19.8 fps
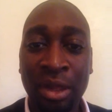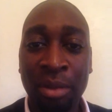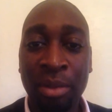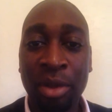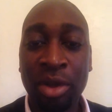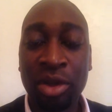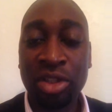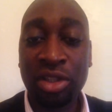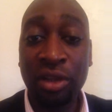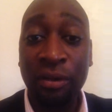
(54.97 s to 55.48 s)

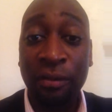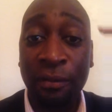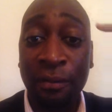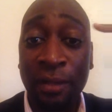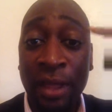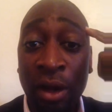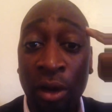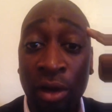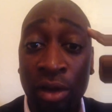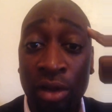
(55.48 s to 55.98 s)
Because your
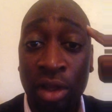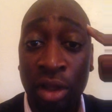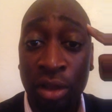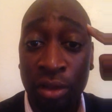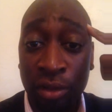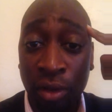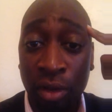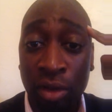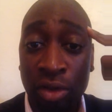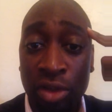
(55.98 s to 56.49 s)

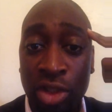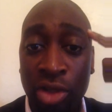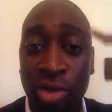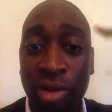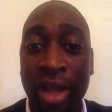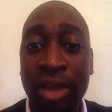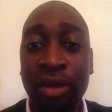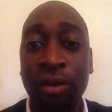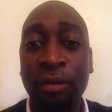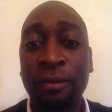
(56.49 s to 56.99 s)
thoughts
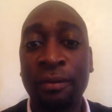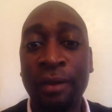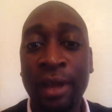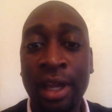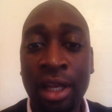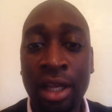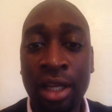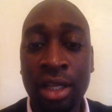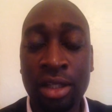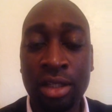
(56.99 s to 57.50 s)
create your
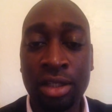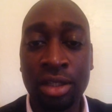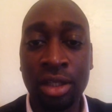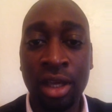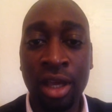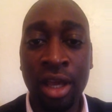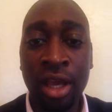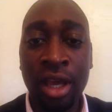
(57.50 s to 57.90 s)
feelings